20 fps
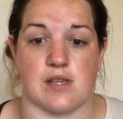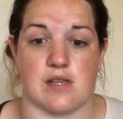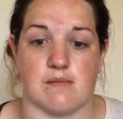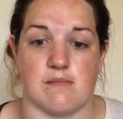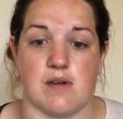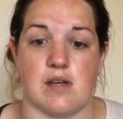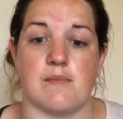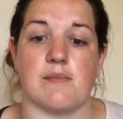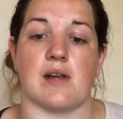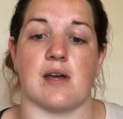But at
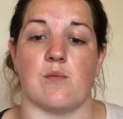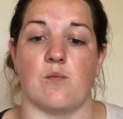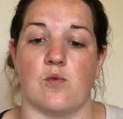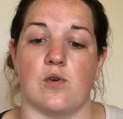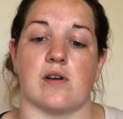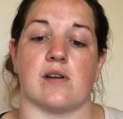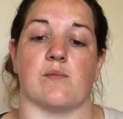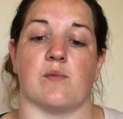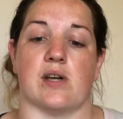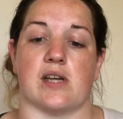the moment
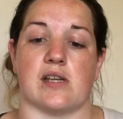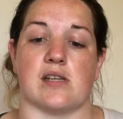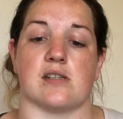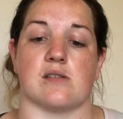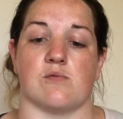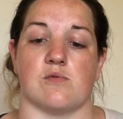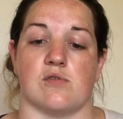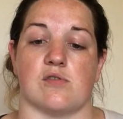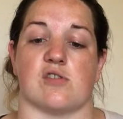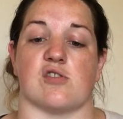I'm
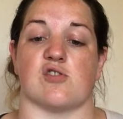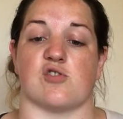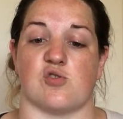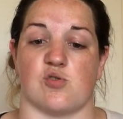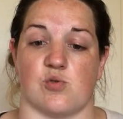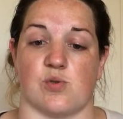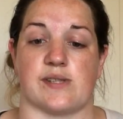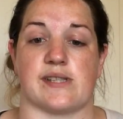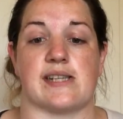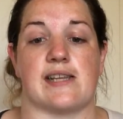working towards a
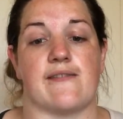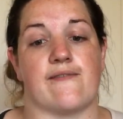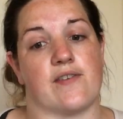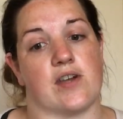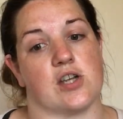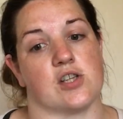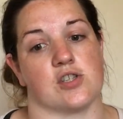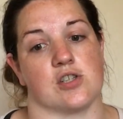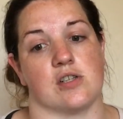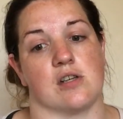short
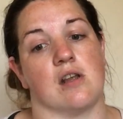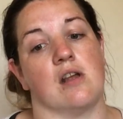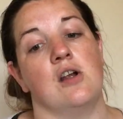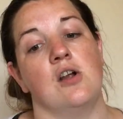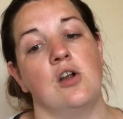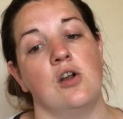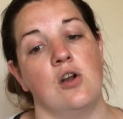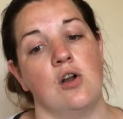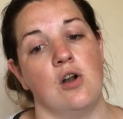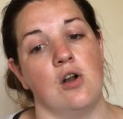sleeve version
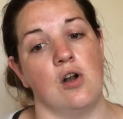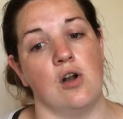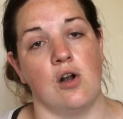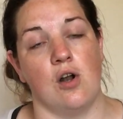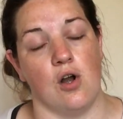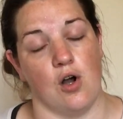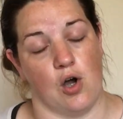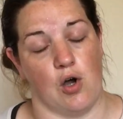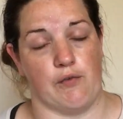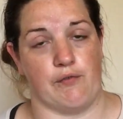
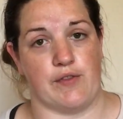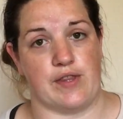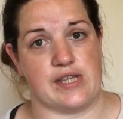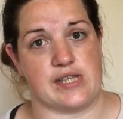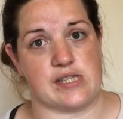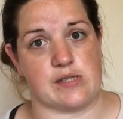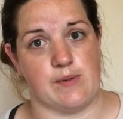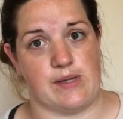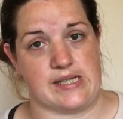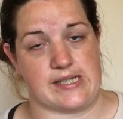of
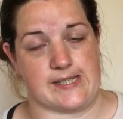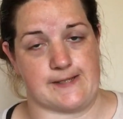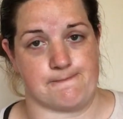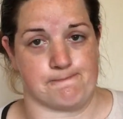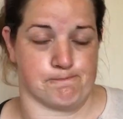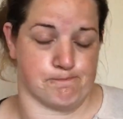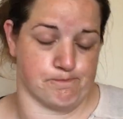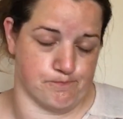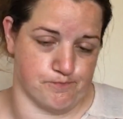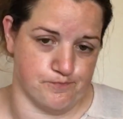this sweater,